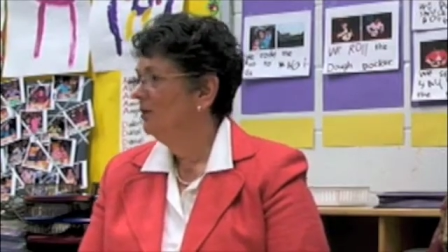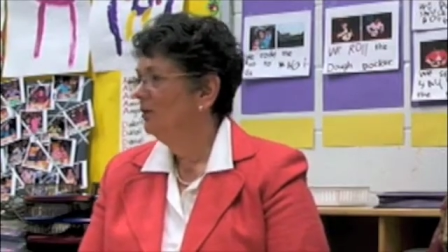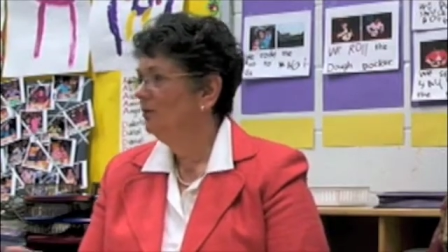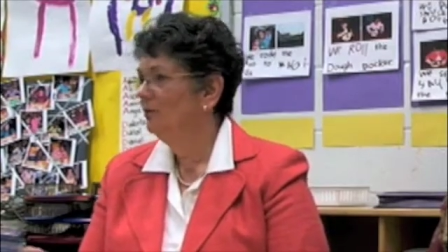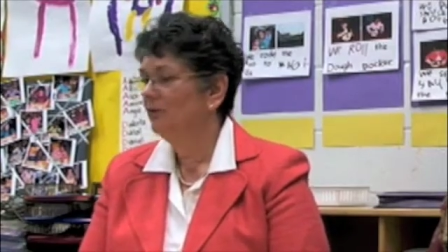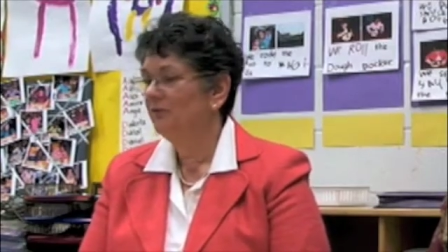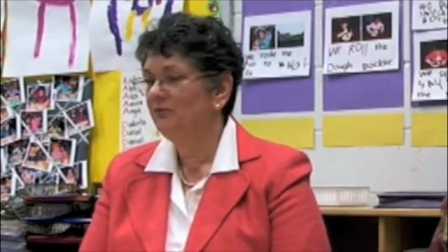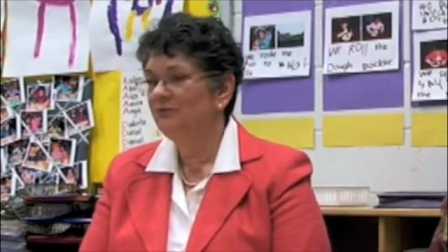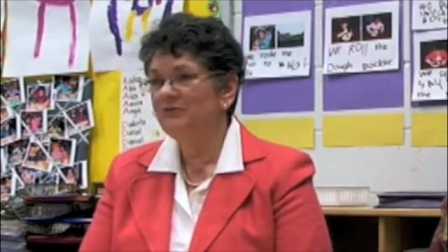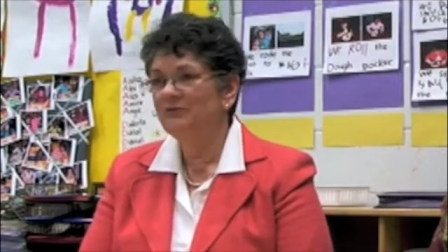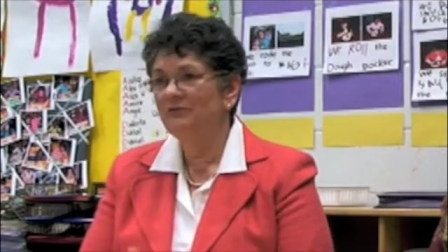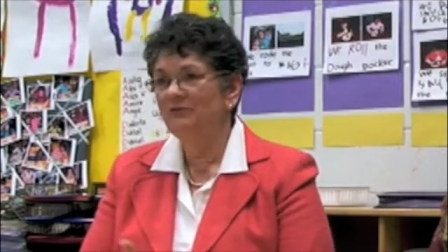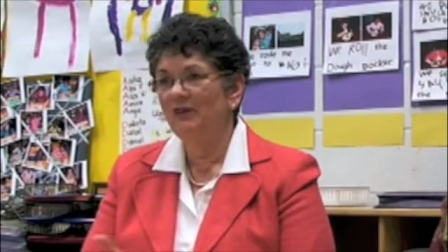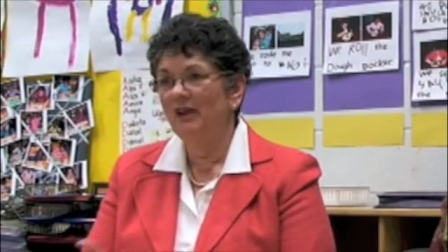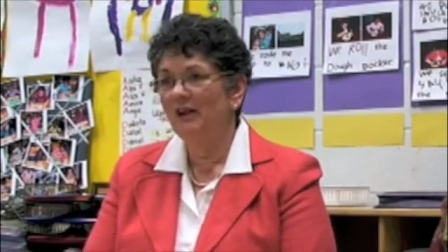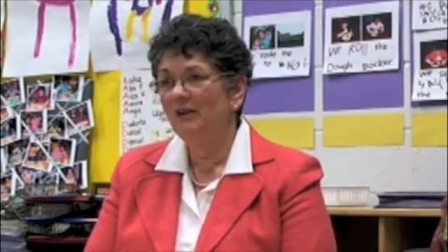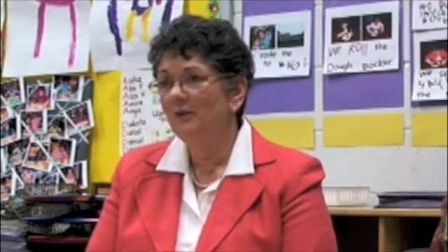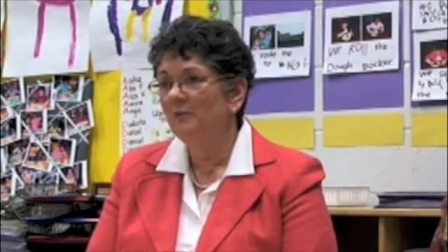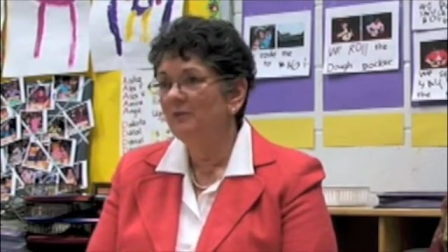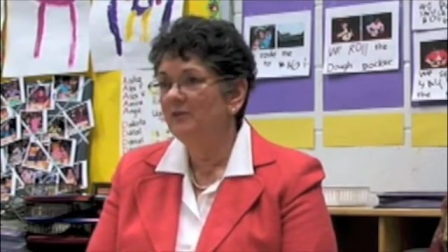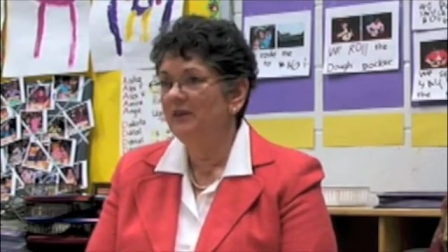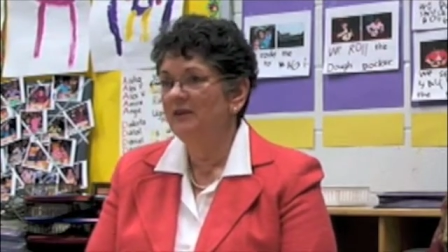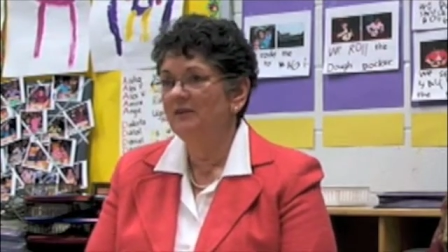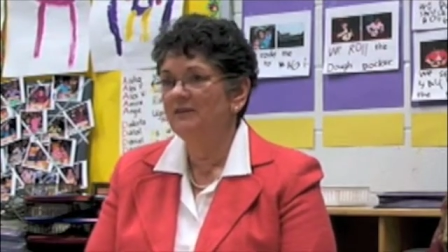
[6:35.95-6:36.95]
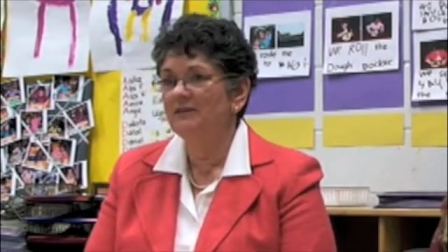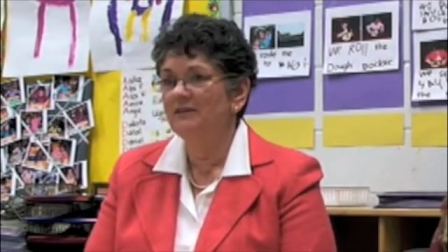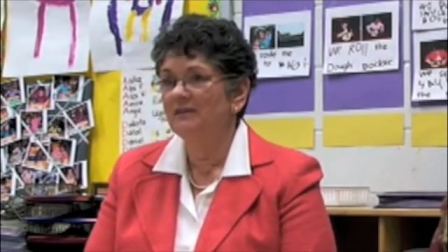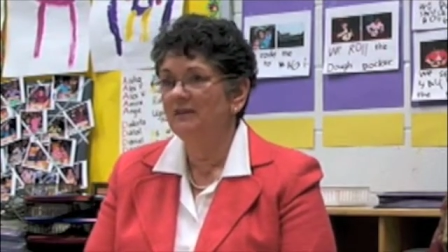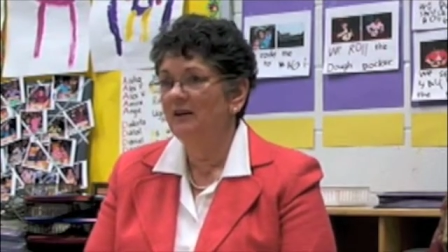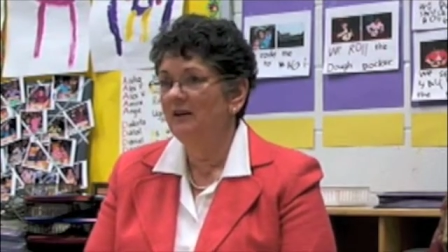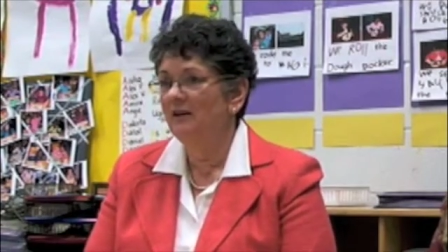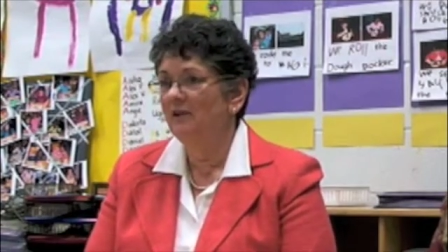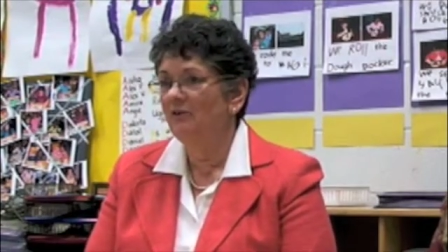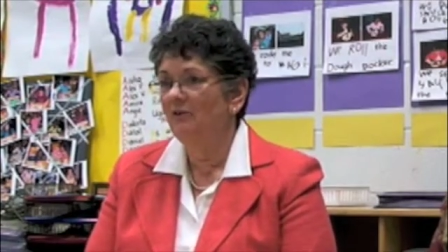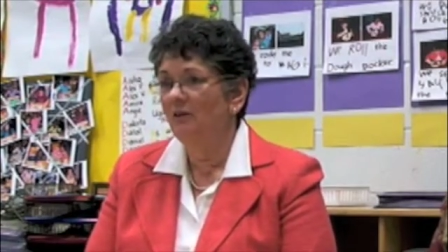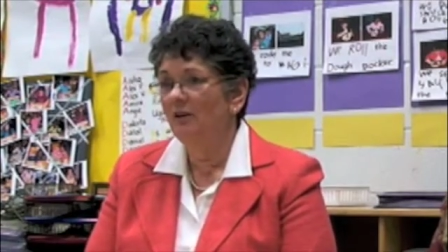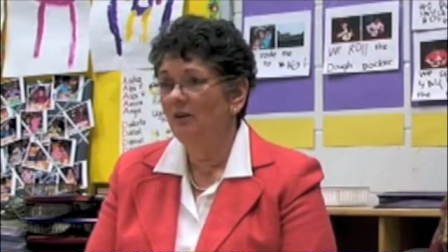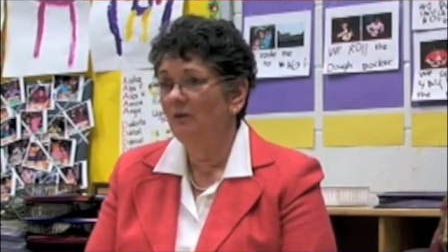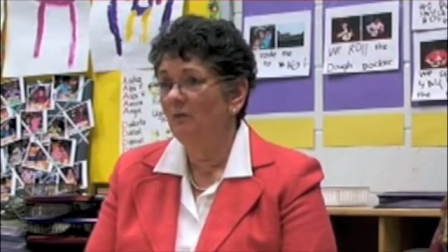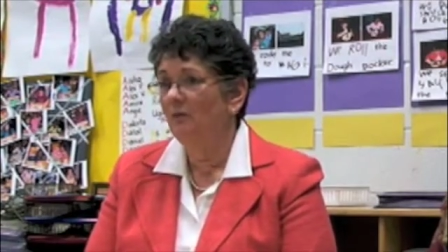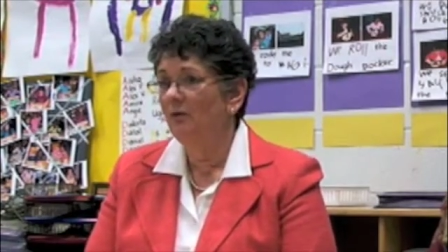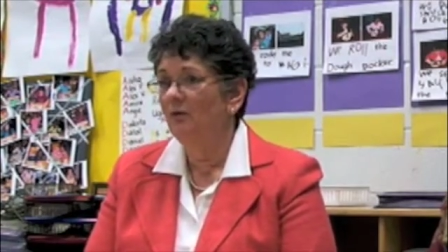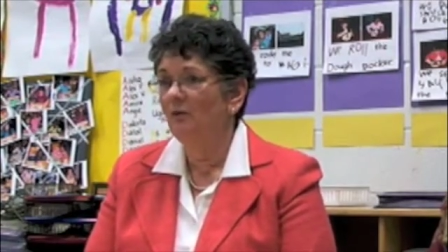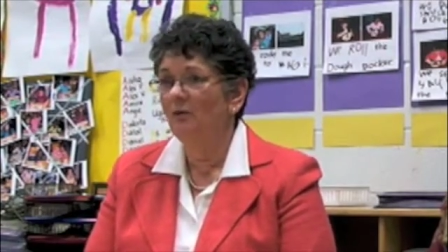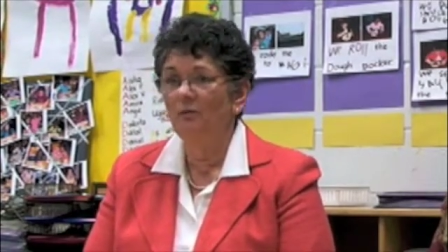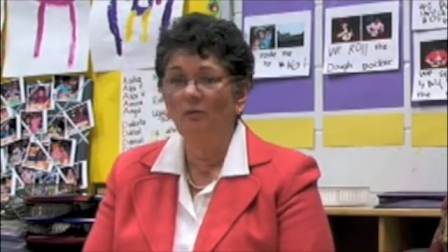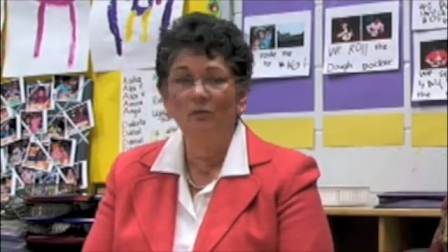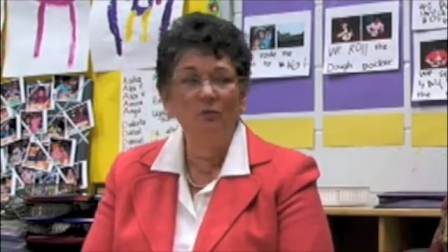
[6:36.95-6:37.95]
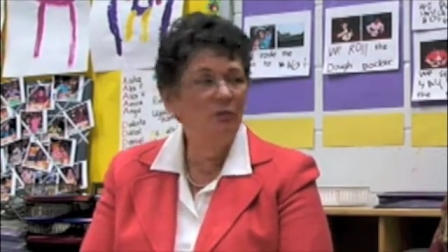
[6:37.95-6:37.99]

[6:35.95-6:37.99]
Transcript: who have developed these incredible